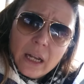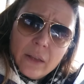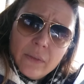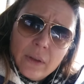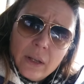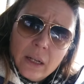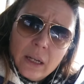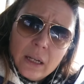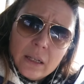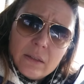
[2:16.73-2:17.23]
And
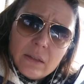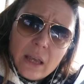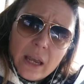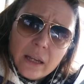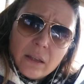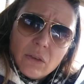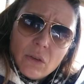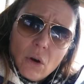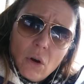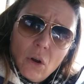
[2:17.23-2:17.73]
then it's
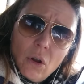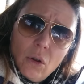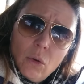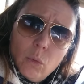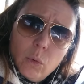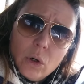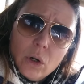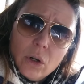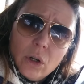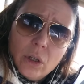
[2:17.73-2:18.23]
like the whole
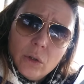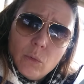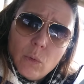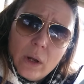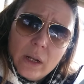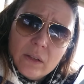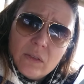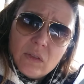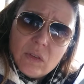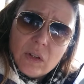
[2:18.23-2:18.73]
world
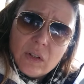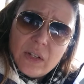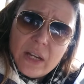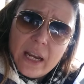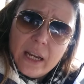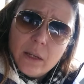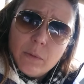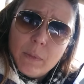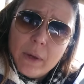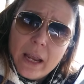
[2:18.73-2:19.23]
wants to
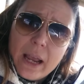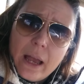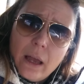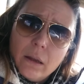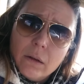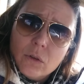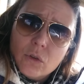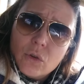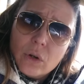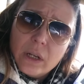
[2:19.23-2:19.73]
take me
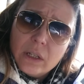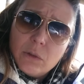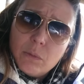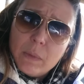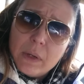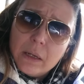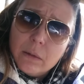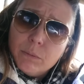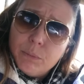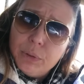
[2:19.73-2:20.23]
out and dress
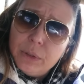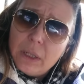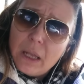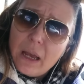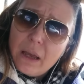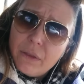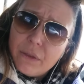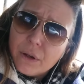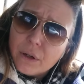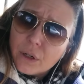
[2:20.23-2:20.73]
me in
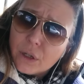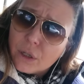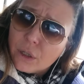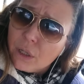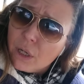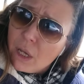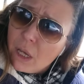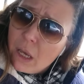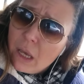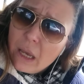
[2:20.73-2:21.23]

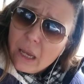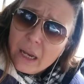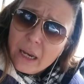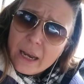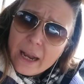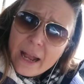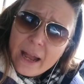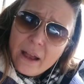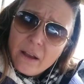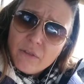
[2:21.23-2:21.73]
pleather and
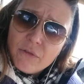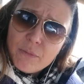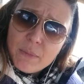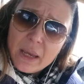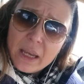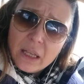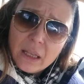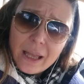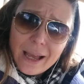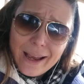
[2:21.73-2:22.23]
have
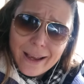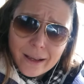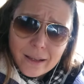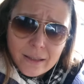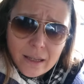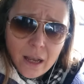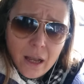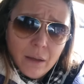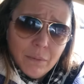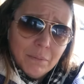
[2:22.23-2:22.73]
me like
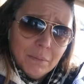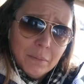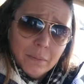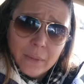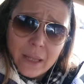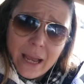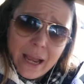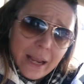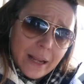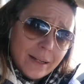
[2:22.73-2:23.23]
something
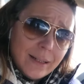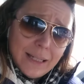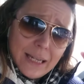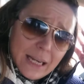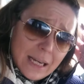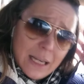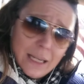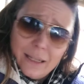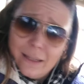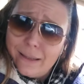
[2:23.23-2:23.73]
like
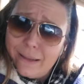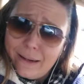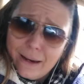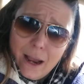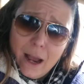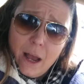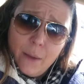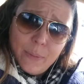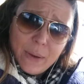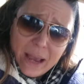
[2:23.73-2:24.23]
teased
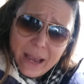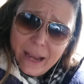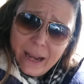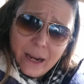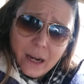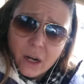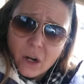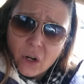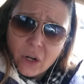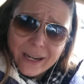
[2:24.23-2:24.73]
up
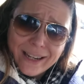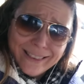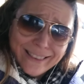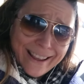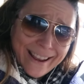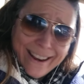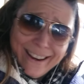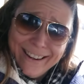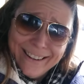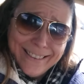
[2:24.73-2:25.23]
hair in
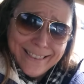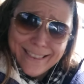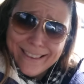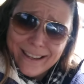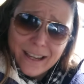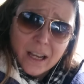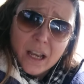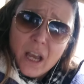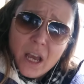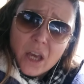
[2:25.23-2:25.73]
like
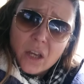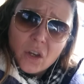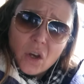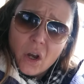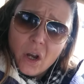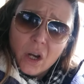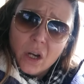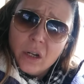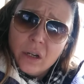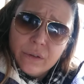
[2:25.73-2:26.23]
the
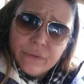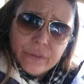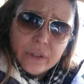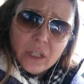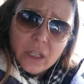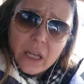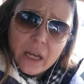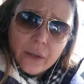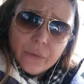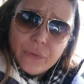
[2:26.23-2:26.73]
carnival
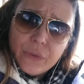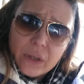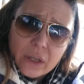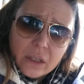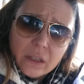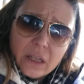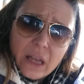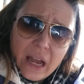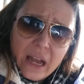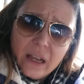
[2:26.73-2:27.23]
at
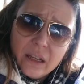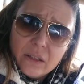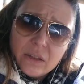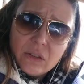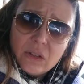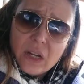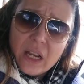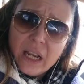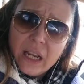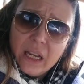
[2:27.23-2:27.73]
the
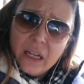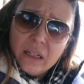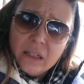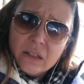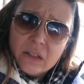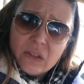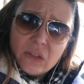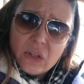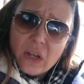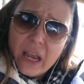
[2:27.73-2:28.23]
last
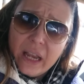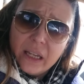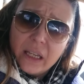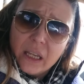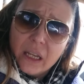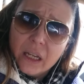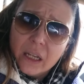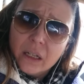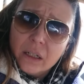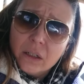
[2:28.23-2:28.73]
end
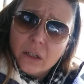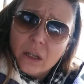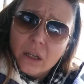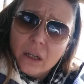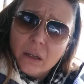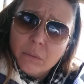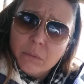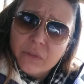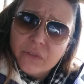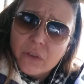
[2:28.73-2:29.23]
second
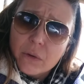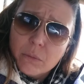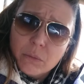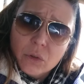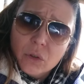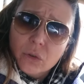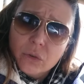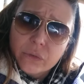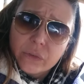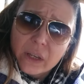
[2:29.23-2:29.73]
um, of the
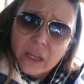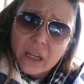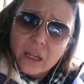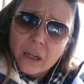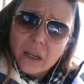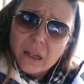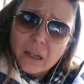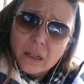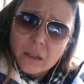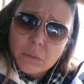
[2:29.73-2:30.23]
movie
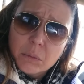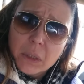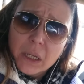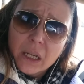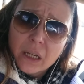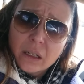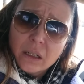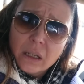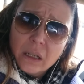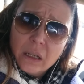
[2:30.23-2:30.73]
and I'm
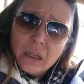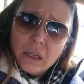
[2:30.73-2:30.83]
like,